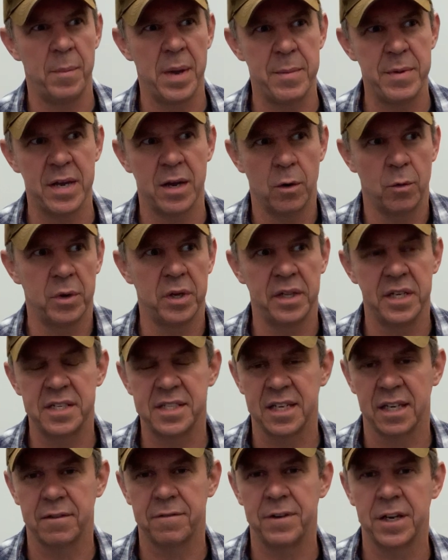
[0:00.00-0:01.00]
maybe a
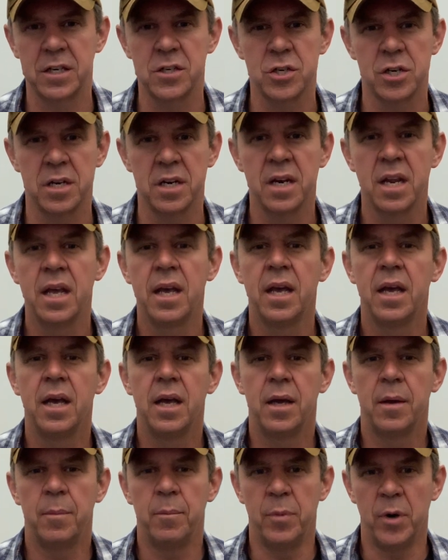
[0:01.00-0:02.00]
realistic fiction
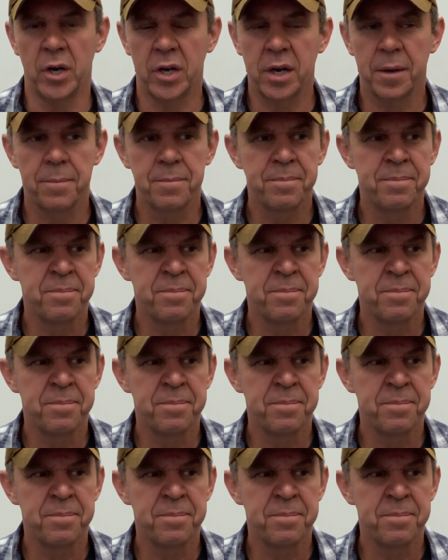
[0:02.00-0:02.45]
book.